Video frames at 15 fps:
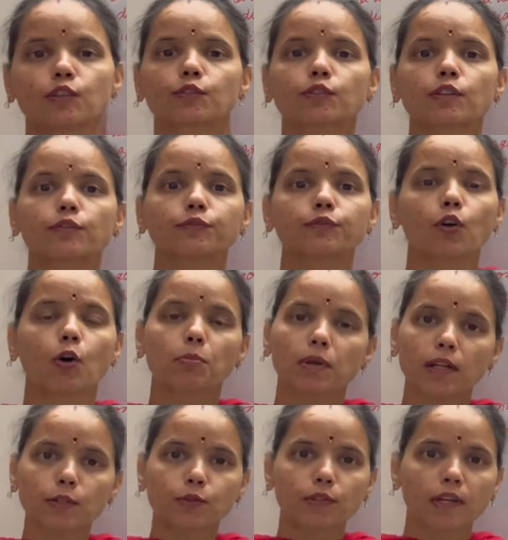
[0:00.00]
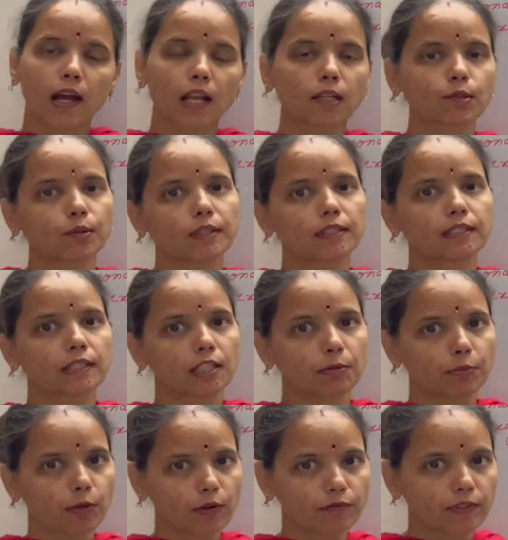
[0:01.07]
So the formula to calculate the
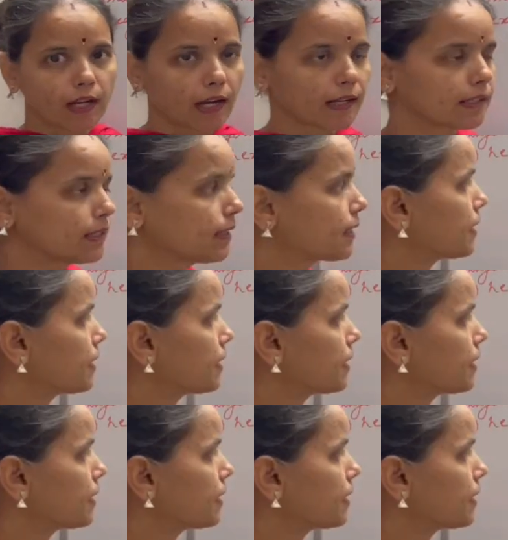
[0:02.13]
number of diagonals